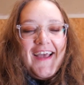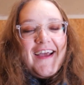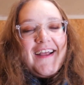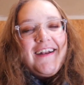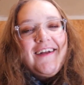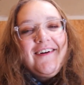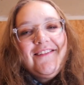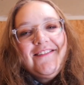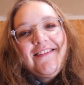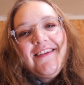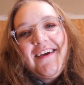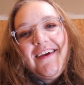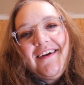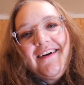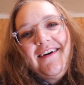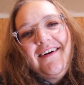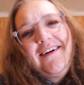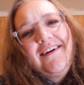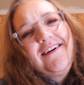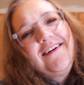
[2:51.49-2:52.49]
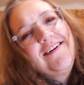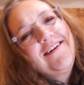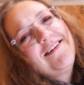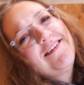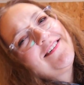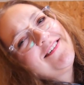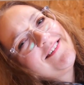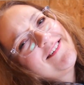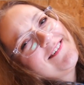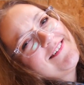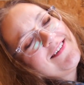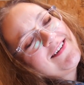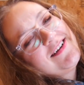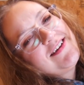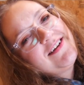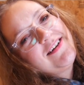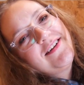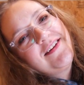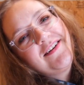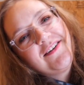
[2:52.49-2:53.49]
And I was like, oh,
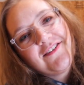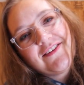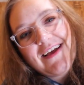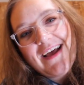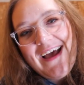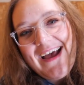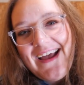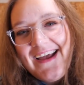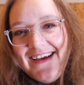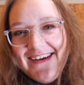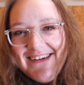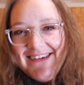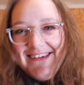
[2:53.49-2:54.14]
okay.